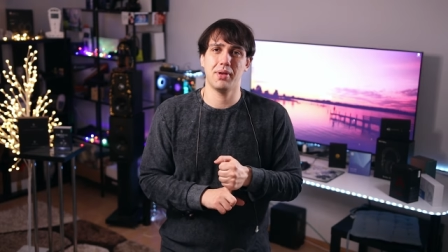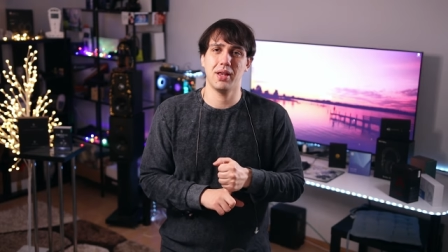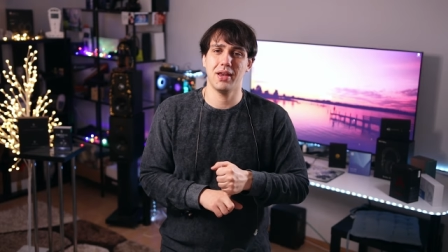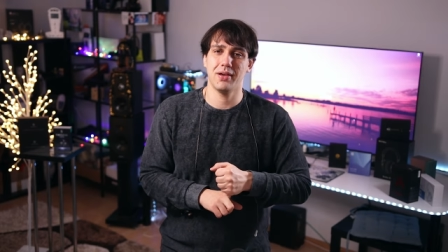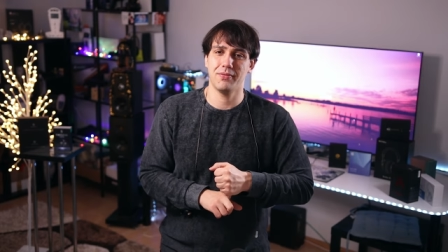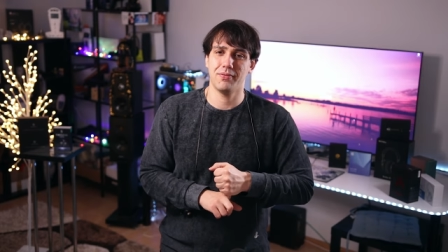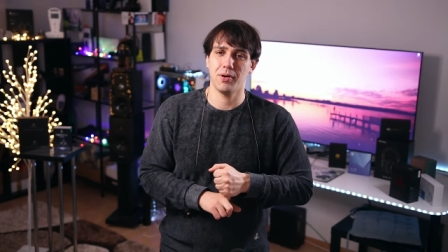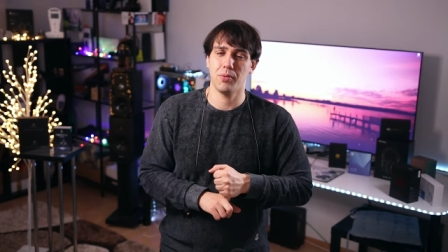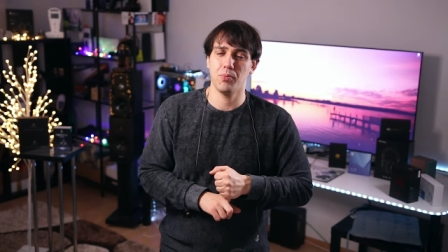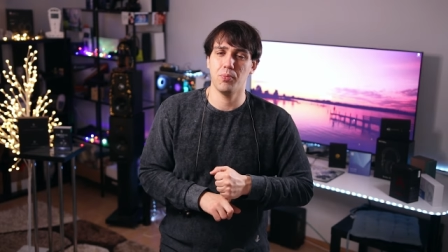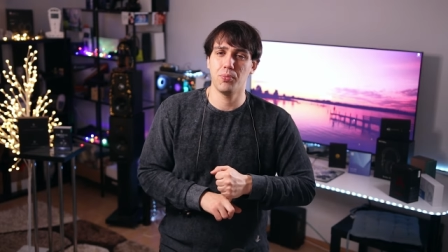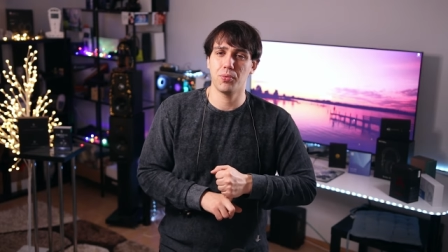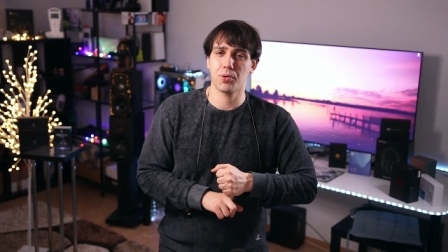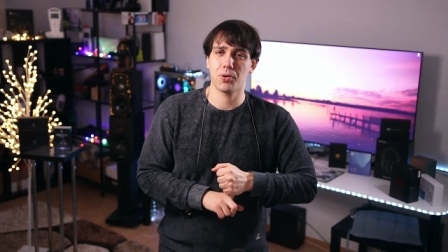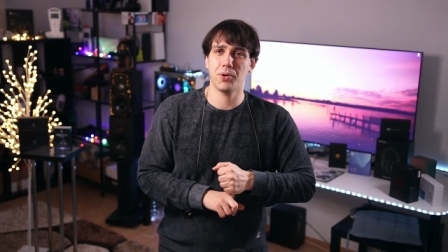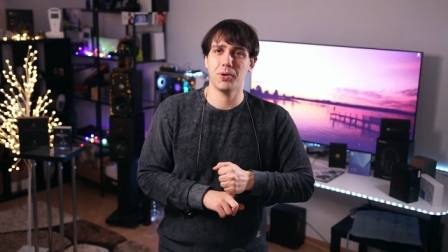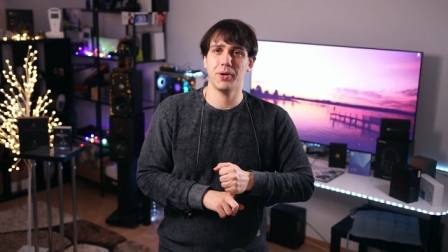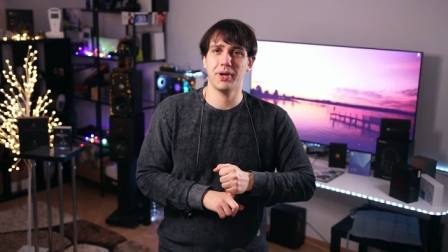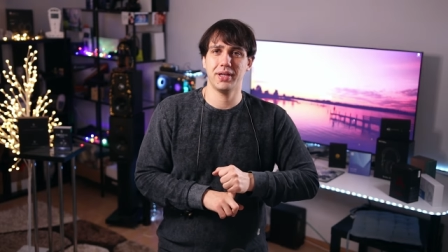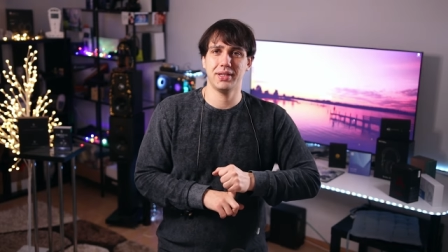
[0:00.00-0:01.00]
M eleven
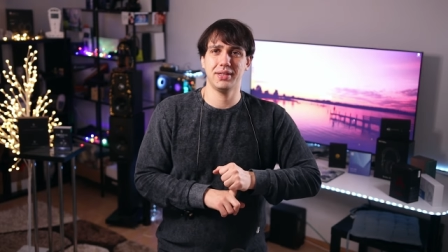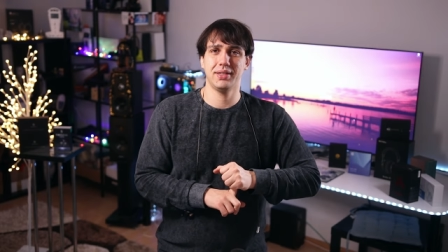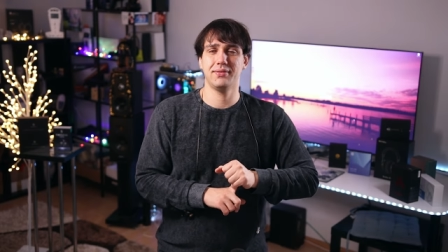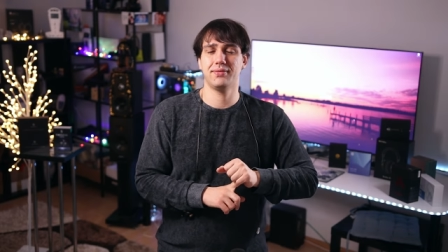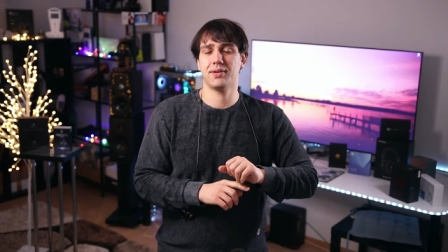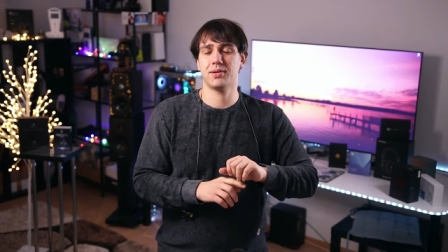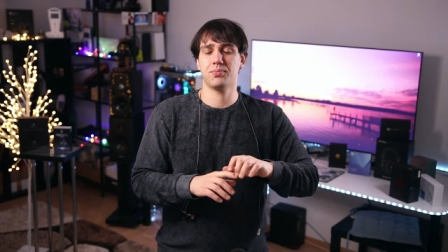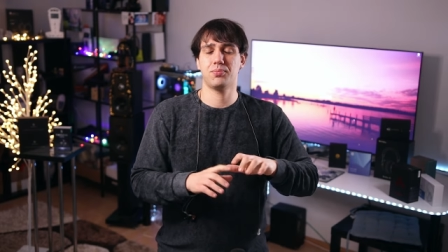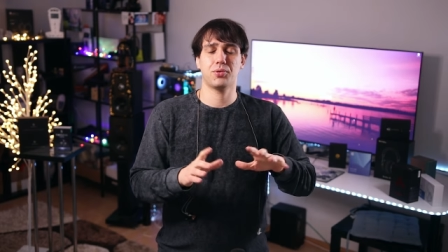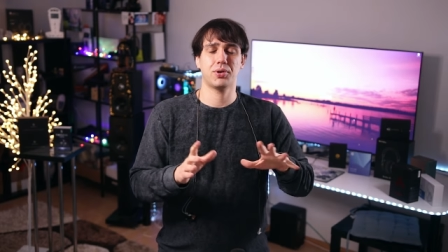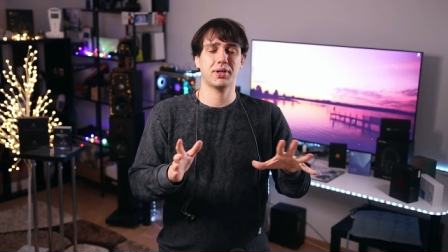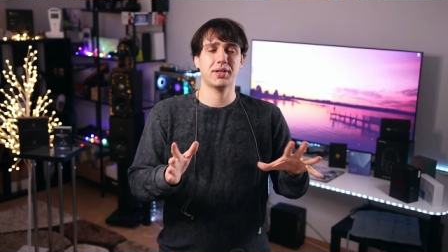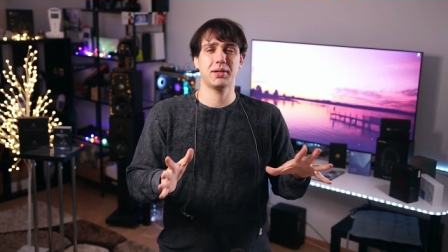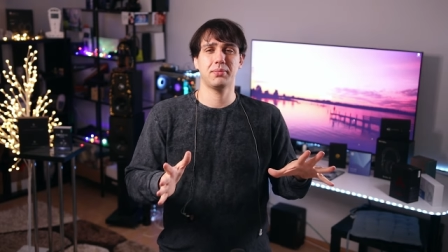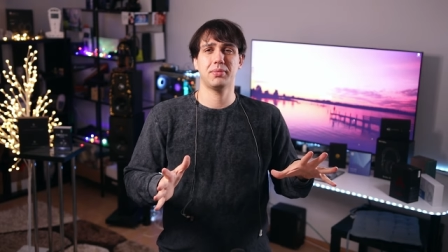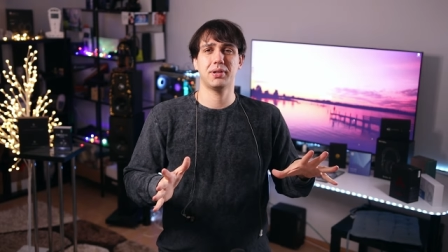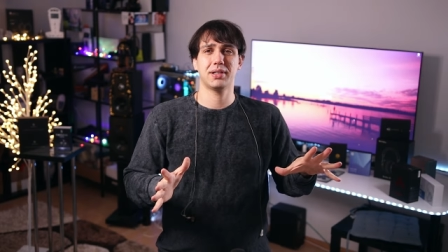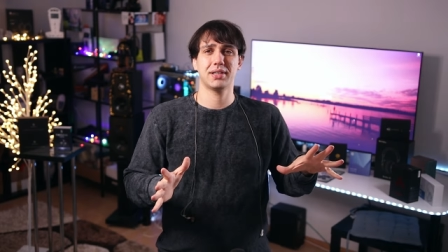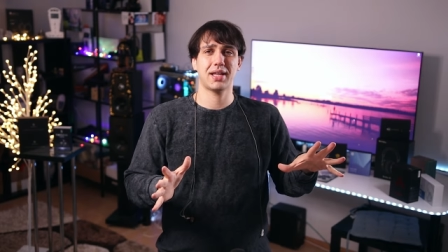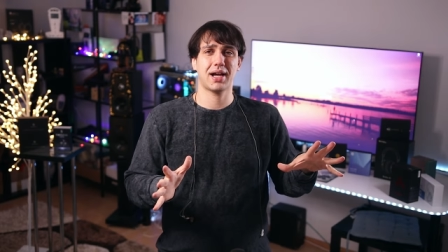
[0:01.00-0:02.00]
Pro, and even
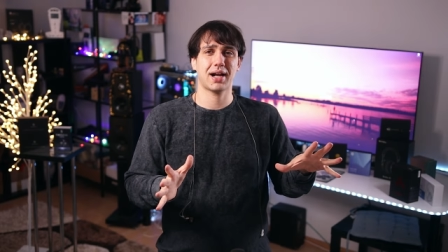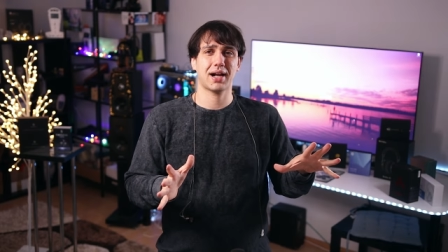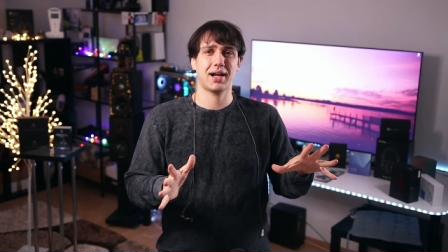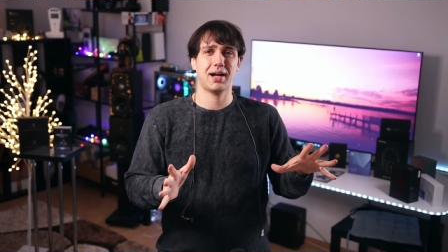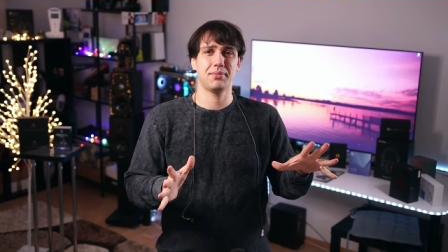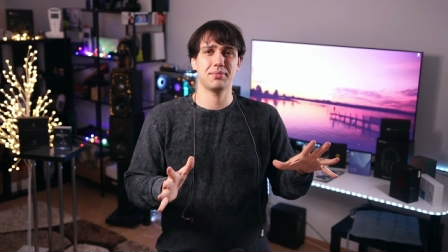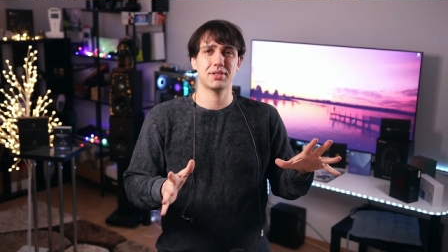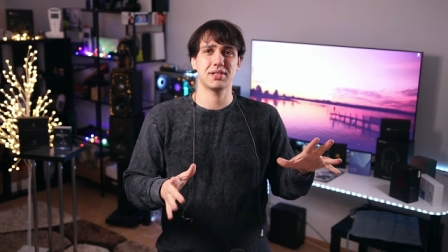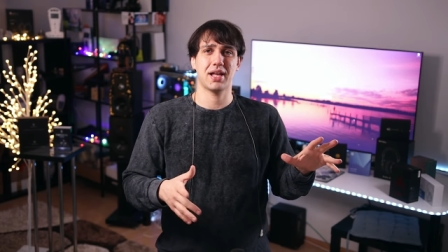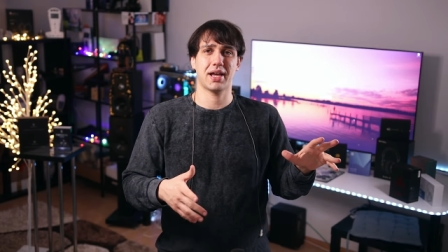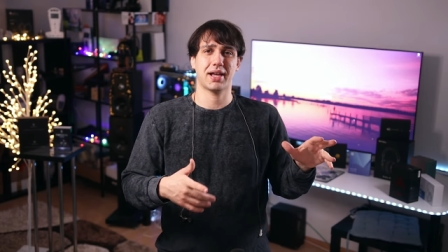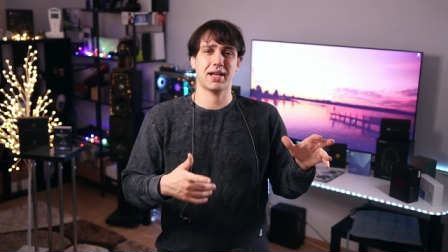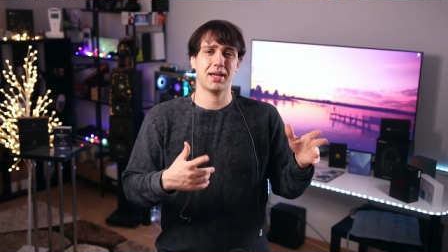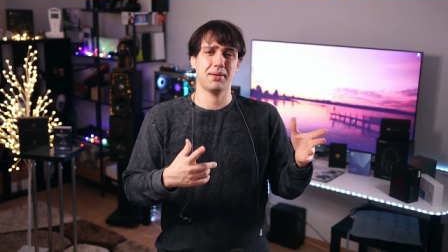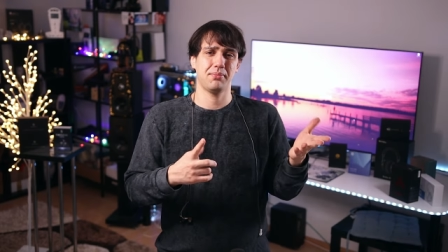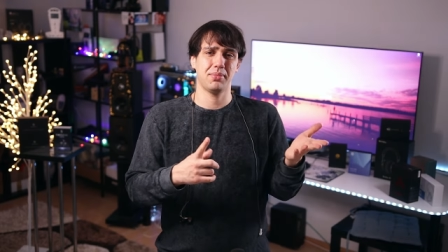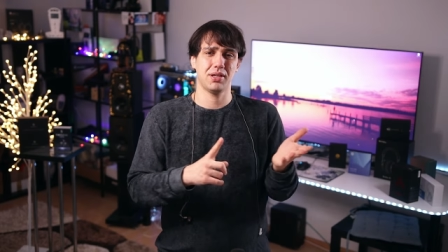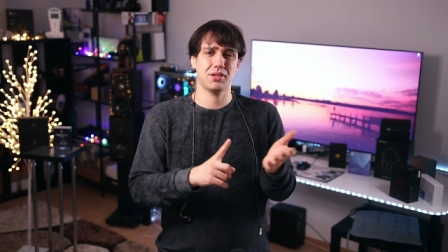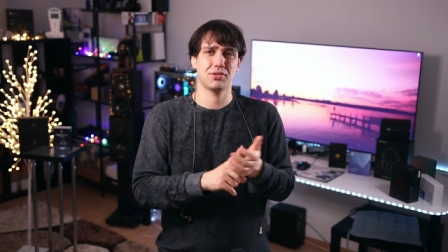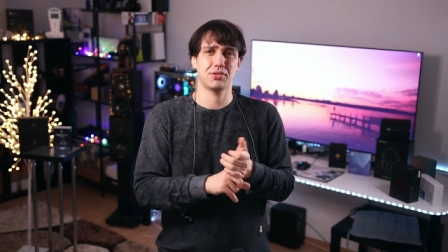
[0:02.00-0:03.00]
portable that comes like
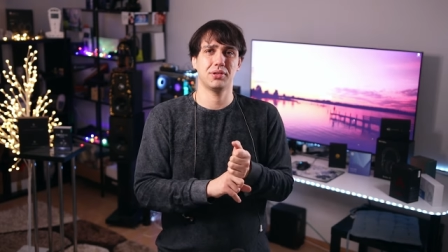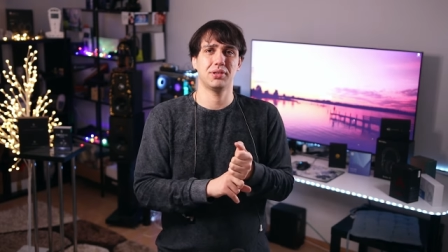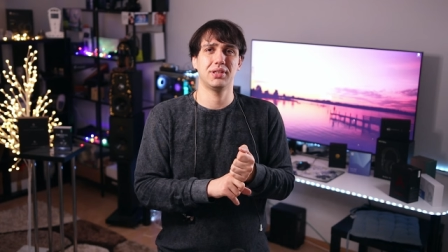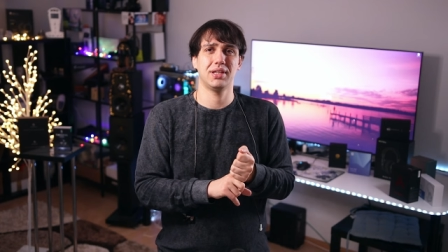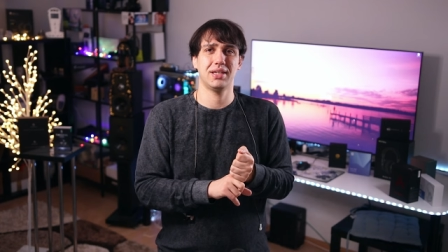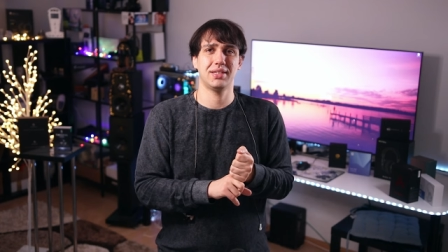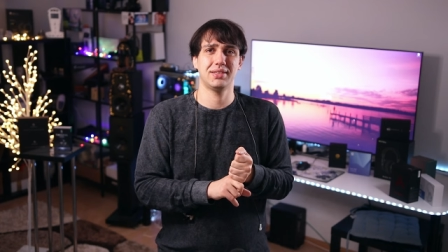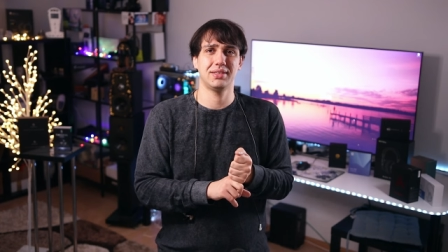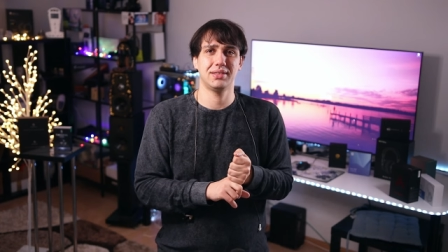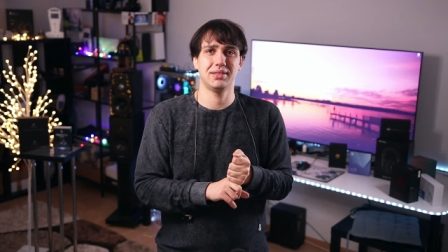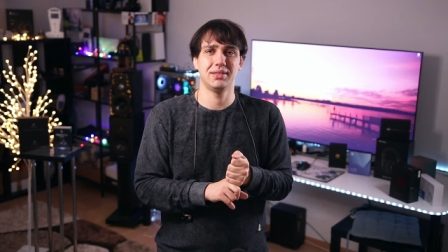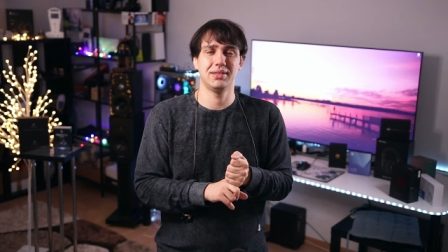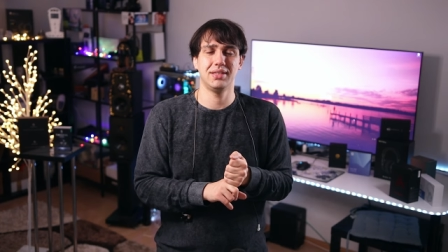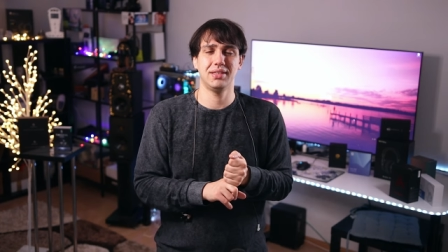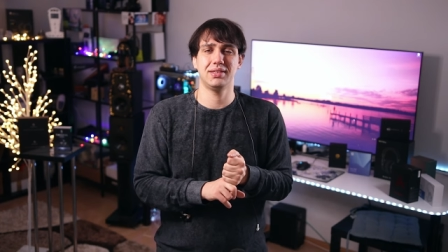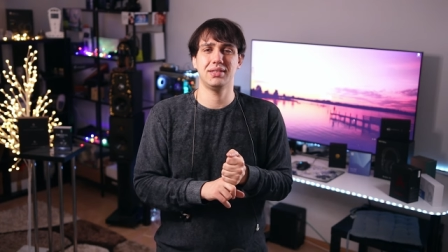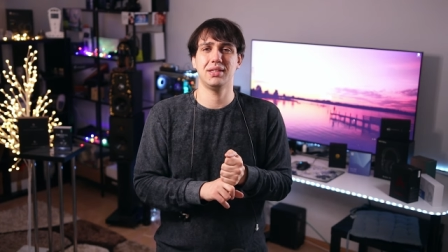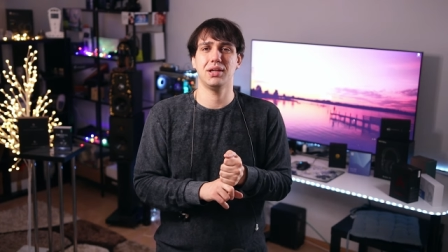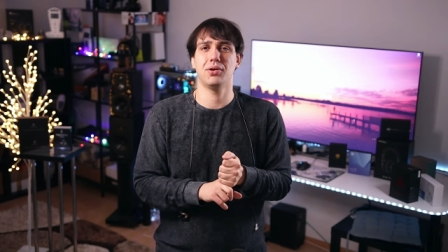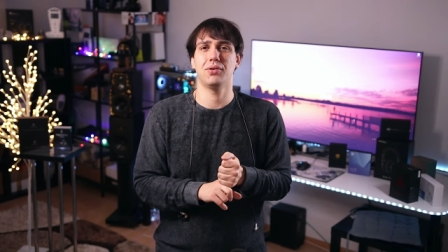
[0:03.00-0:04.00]
iBasso D
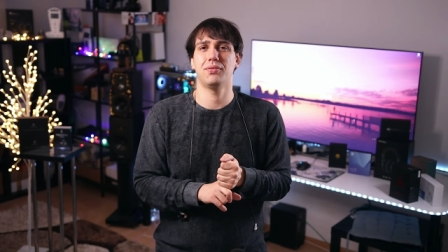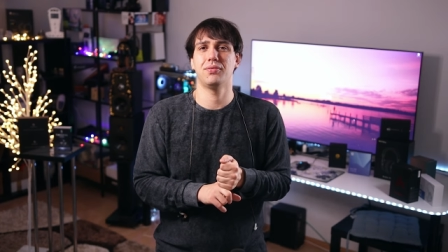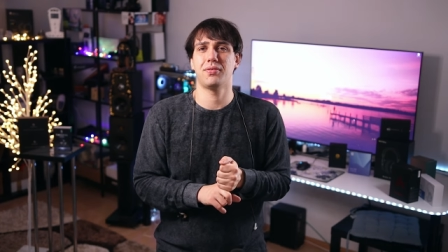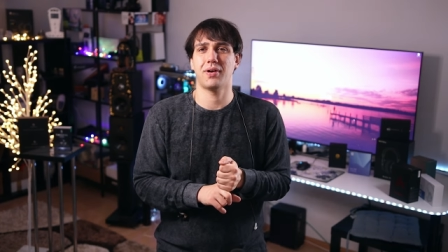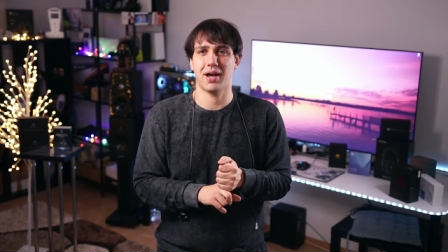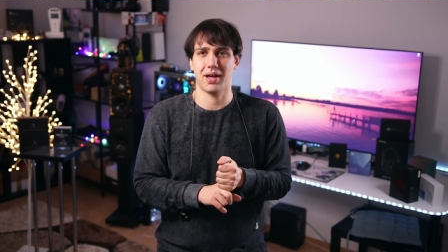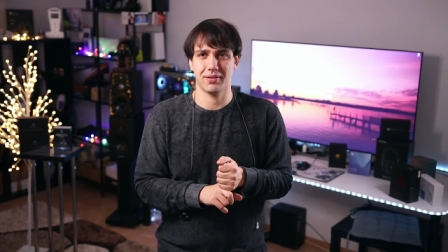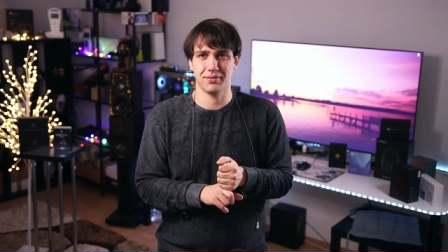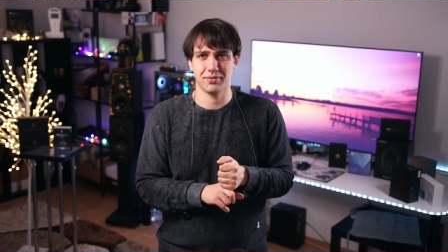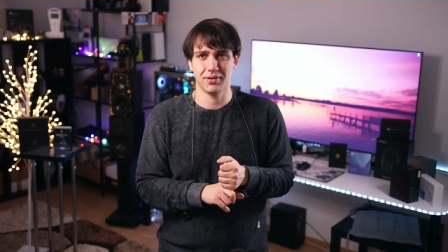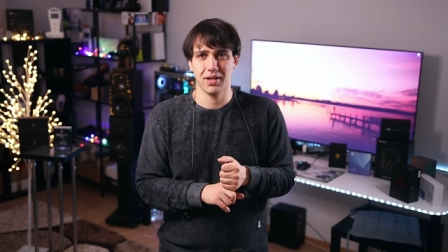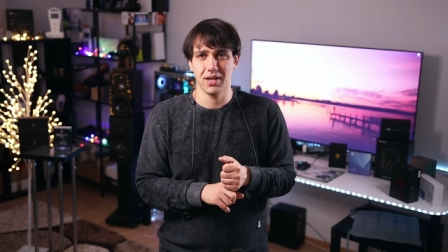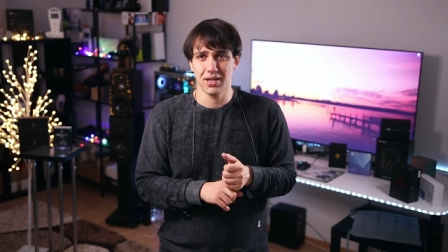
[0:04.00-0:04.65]
C zero five.